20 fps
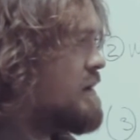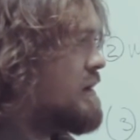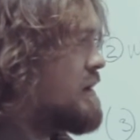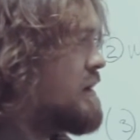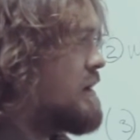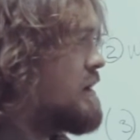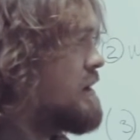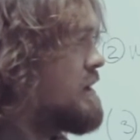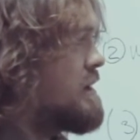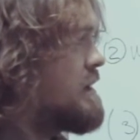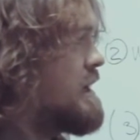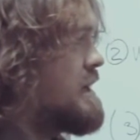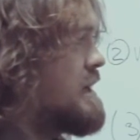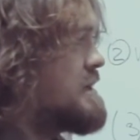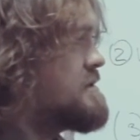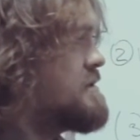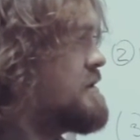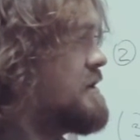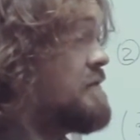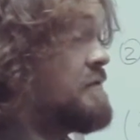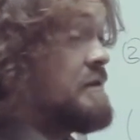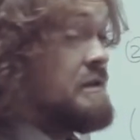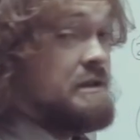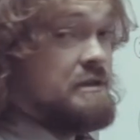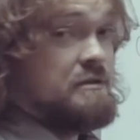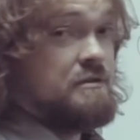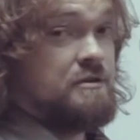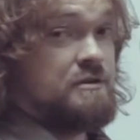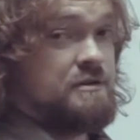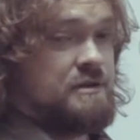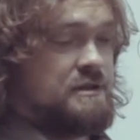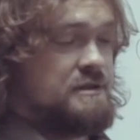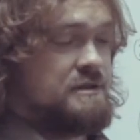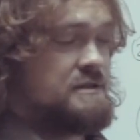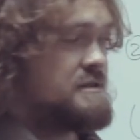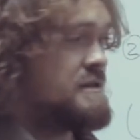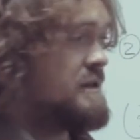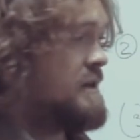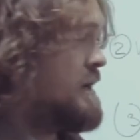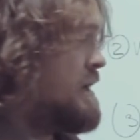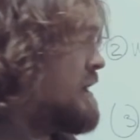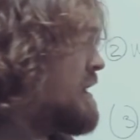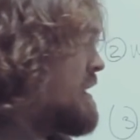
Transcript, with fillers: as the affiliate earnings.